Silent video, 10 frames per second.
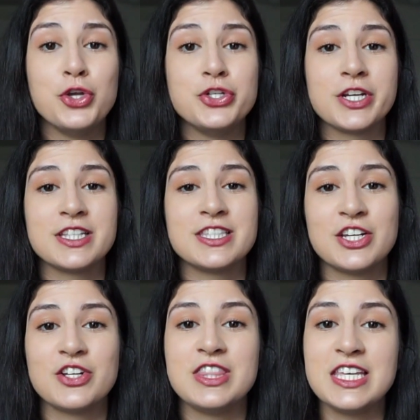you should
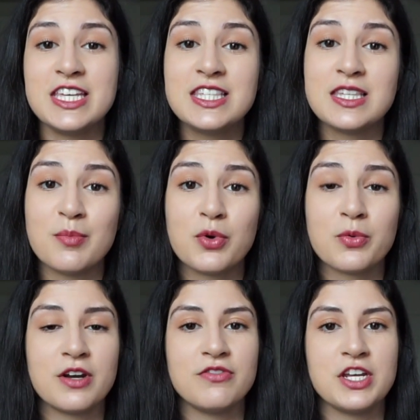consider these simple
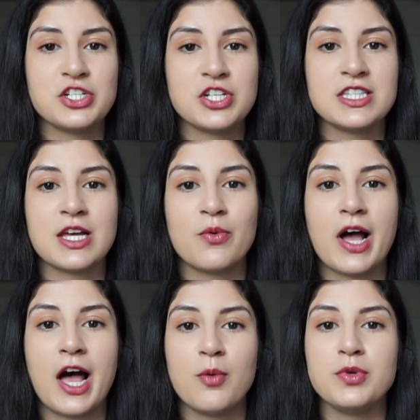renovations that will
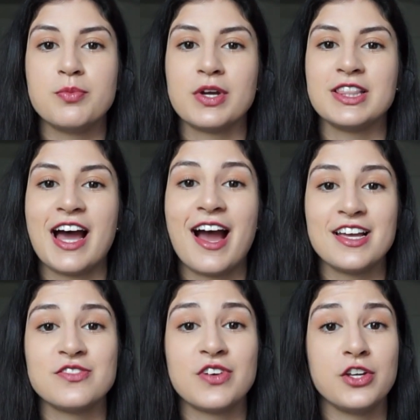help you bring the
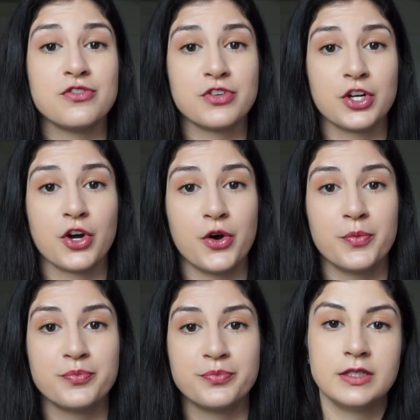highest value for your home.